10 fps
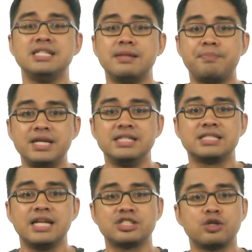in the
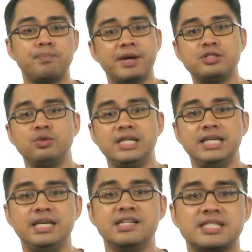peninsula as compared to the
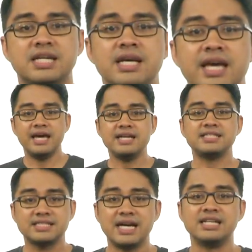East. As
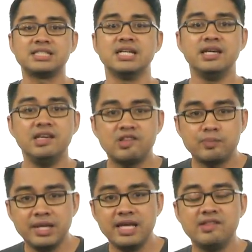such,
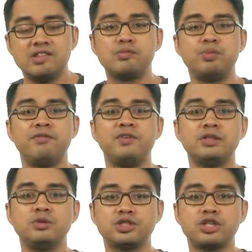East Malaysians prefer
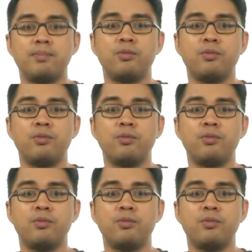to shop